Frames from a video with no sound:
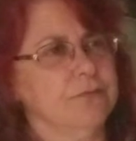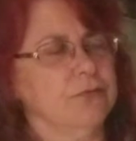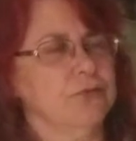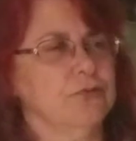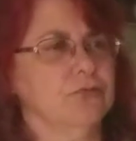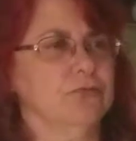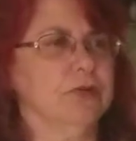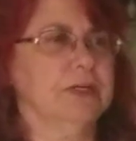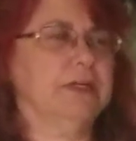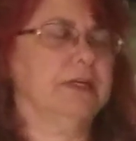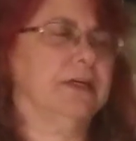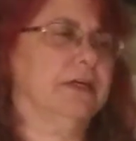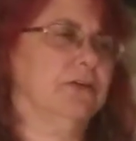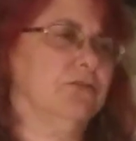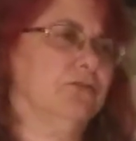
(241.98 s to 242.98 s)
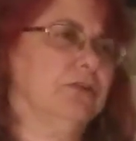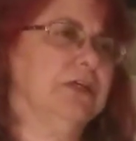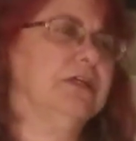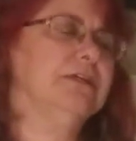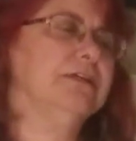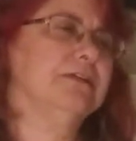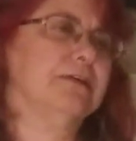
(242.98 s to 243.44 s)
you're reading and
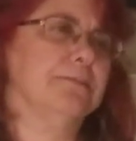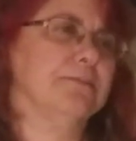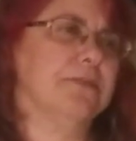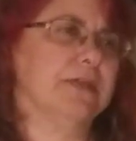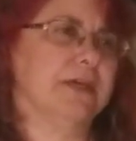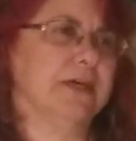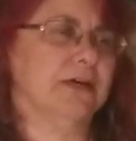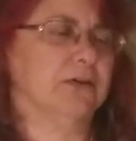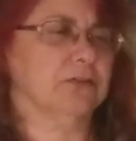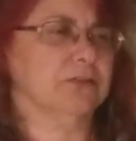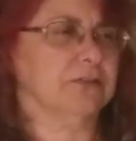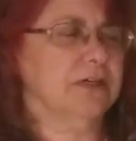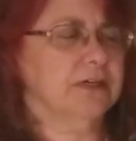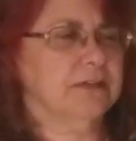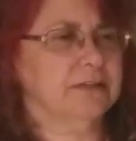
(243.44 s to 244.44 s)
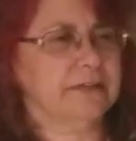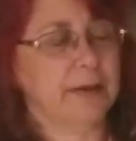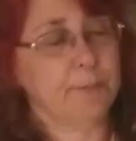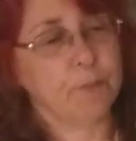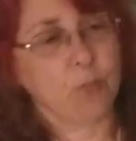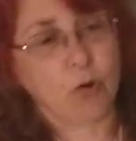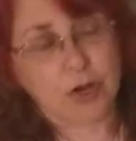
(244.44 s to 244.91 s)
read something else.
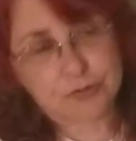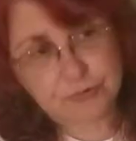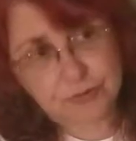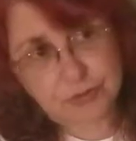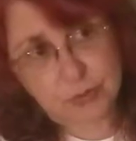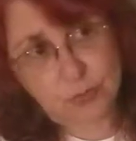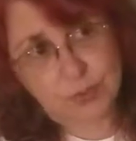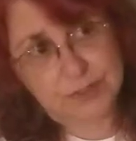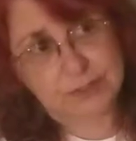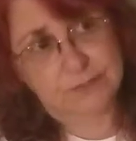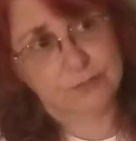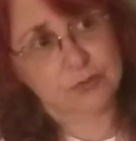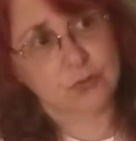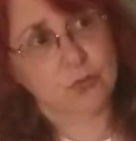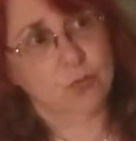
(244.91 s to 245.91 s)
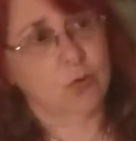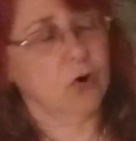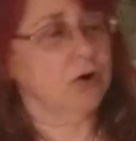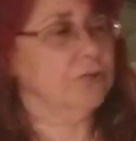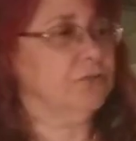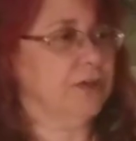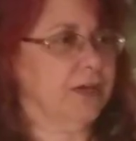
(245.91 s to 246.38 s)
Stop watching whatever you
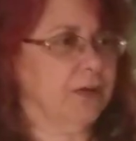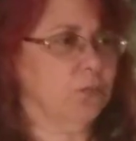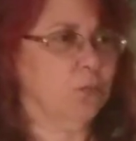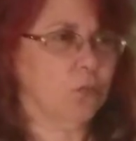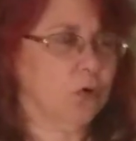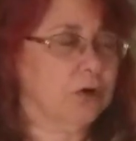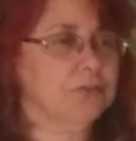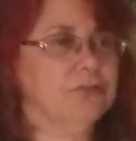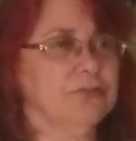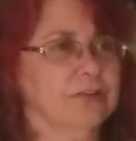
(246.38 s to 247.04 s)
watch and watch